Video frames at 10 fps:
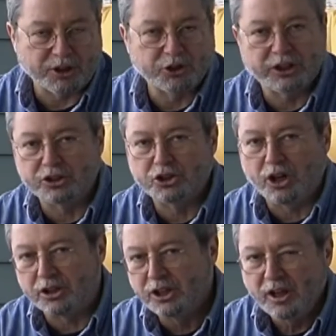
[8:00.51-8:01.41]
on trickle
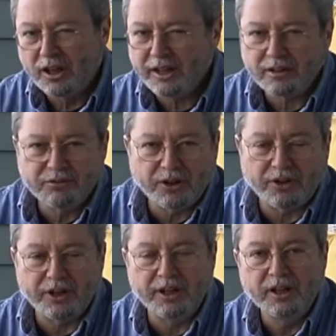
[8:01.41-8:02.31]
charge. Again, a
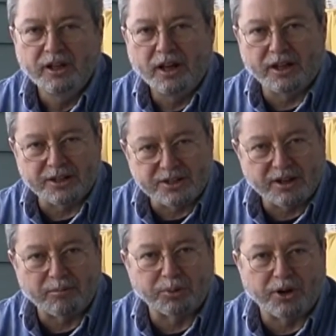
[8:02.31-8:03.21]
very uh,
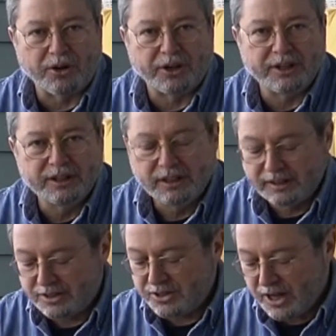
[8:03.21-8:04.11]
contemporary,
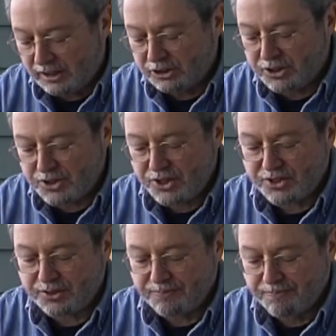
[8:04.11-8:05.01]
intelligent
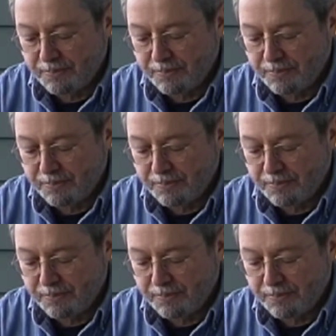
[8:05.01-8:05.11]
system.